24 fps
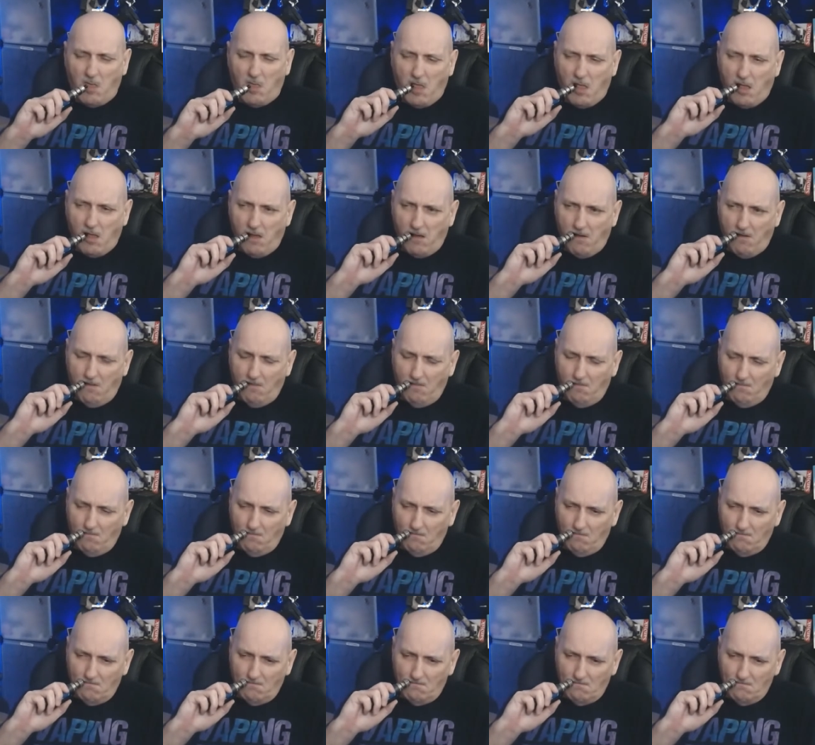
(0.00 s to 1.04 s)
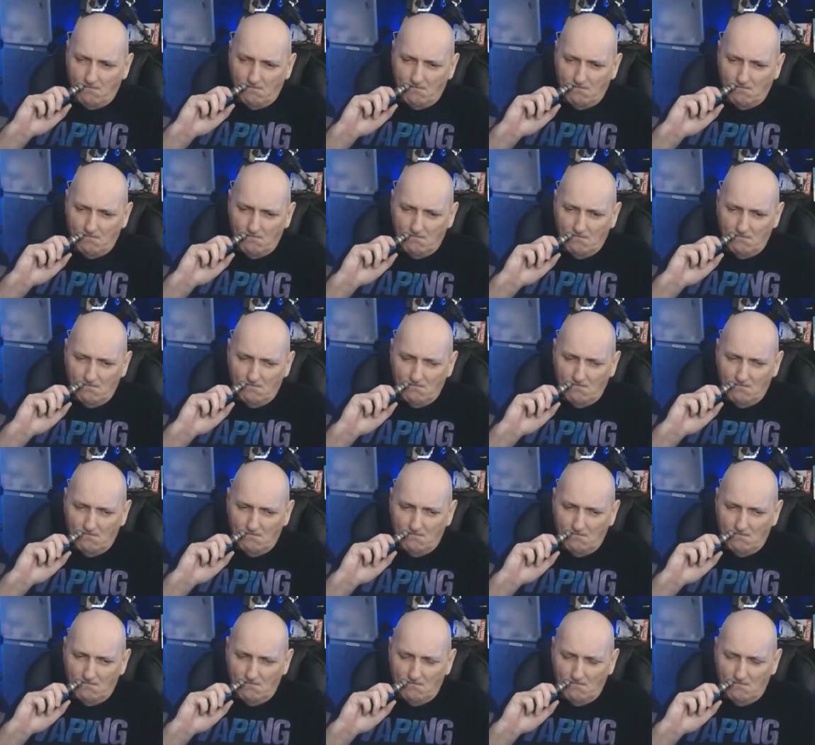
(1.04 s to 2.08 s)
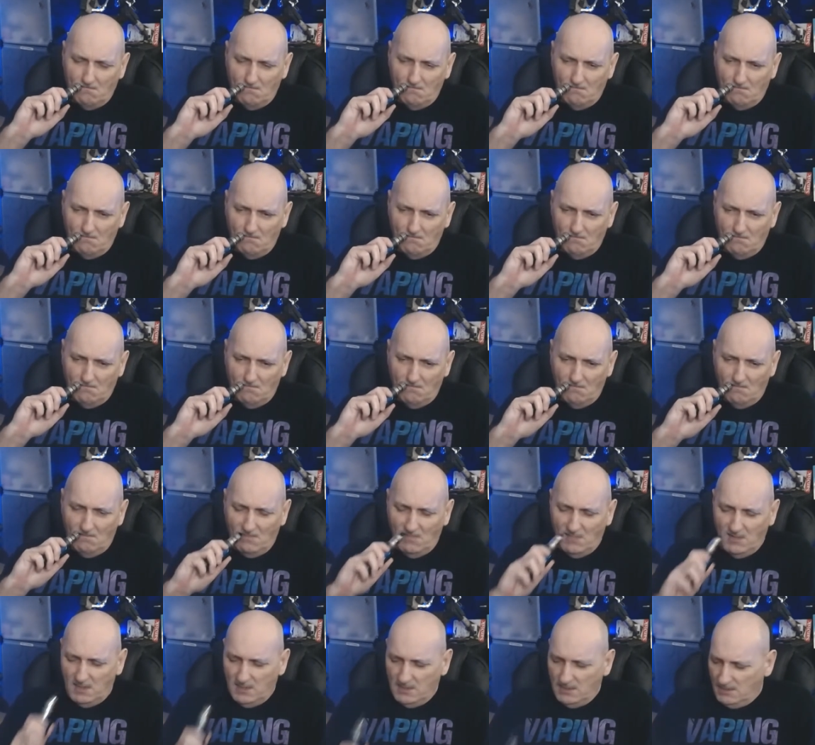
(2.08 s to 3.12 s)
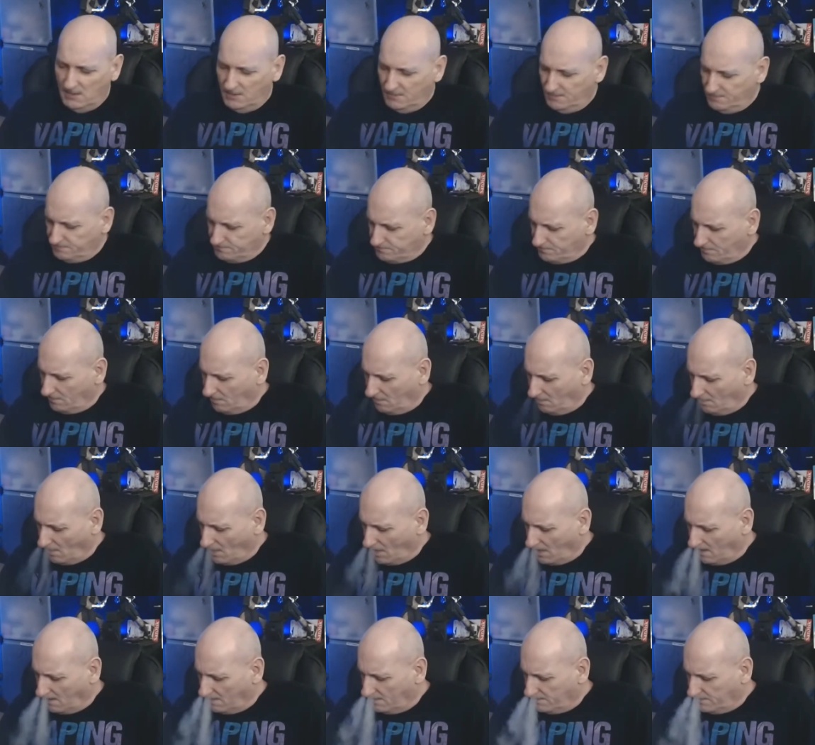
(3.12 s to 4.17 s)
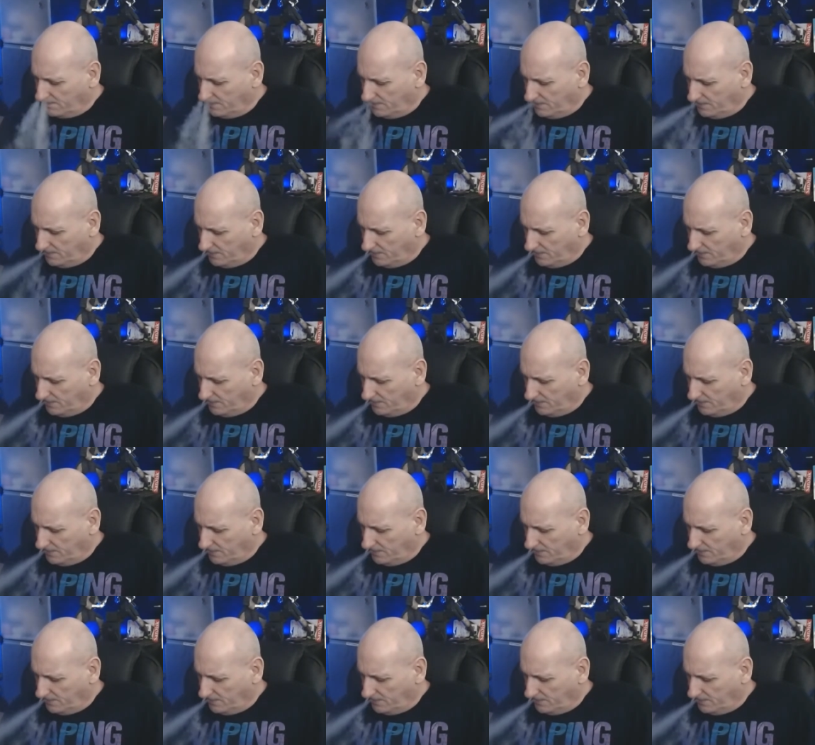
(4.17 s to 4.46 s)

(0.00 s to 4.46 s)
Nobody speaks.